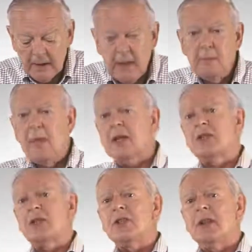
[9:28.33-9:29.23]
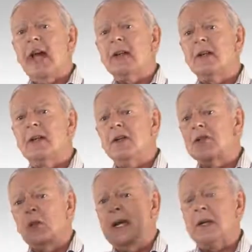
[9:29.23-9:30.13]
He mixed his Latin and his
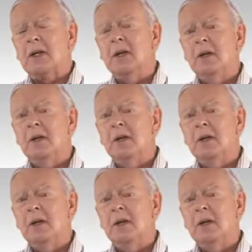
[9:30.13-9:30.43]
Greek.